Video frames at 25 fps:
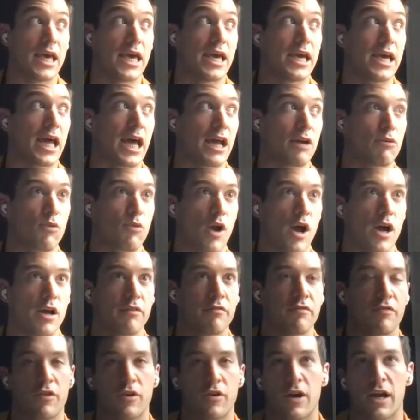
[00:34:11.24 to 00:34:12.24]
it had
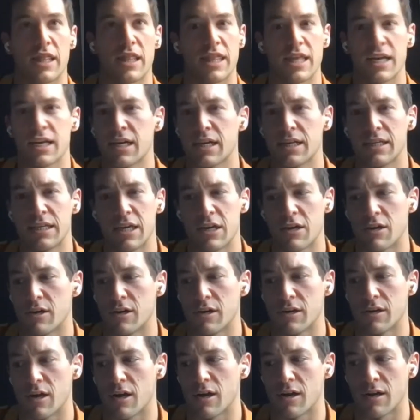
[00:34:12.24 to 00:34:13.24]
run for, I think, a
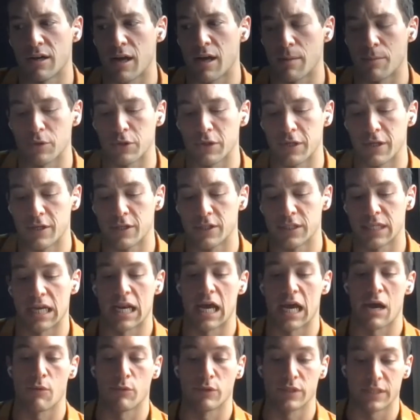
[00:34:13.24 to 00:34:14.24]
year or a couple of years. And
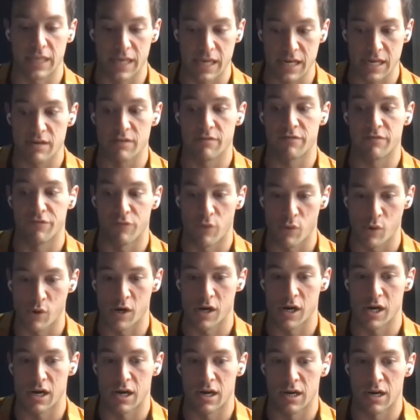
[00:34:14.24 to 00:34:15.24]
I was in
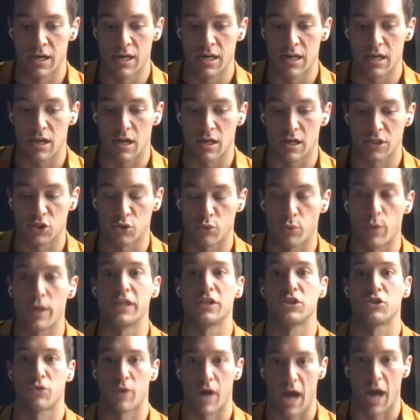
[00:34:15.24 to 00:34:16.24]
for a
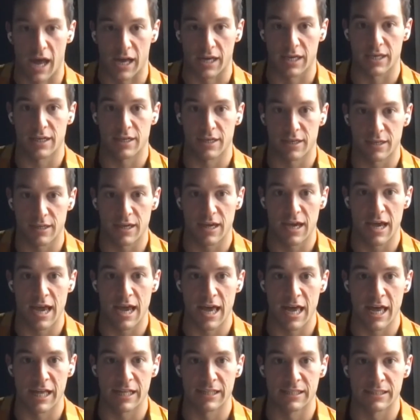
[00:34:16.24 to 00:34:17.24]
swing track
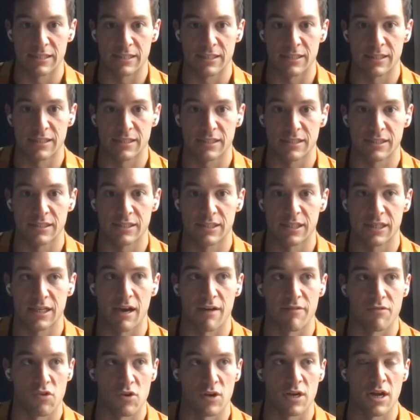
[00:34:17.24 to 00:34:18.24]
and to
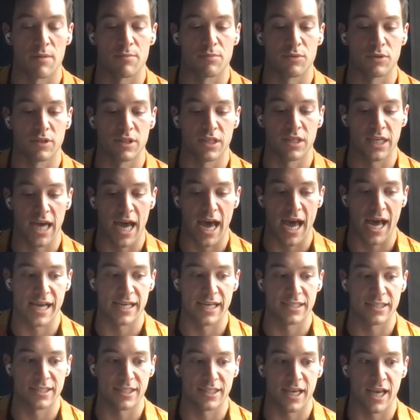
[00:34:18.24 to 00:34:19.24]
cover a couple of the
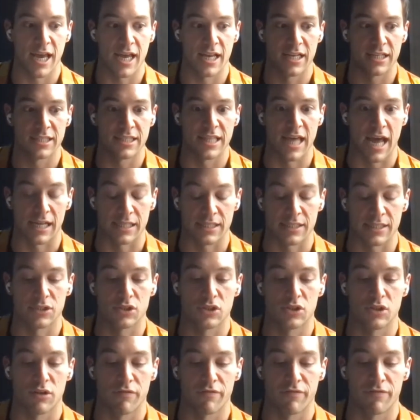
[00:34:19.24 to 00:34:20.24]
guys. And
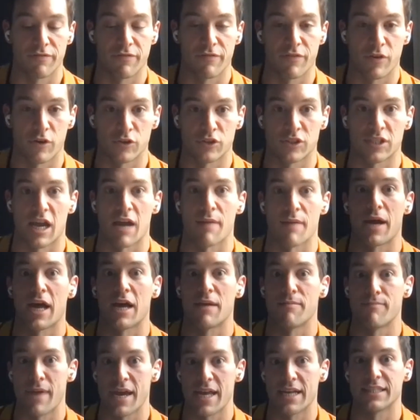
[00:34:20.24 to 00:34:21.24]
that's the first time I
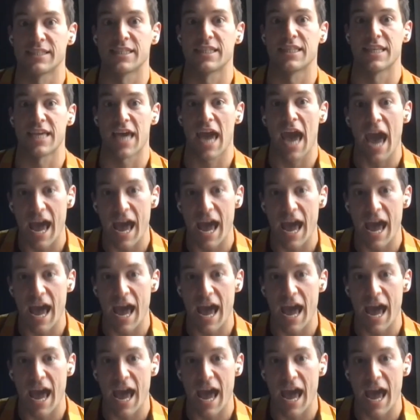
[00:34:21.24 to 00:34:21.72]
had made it to the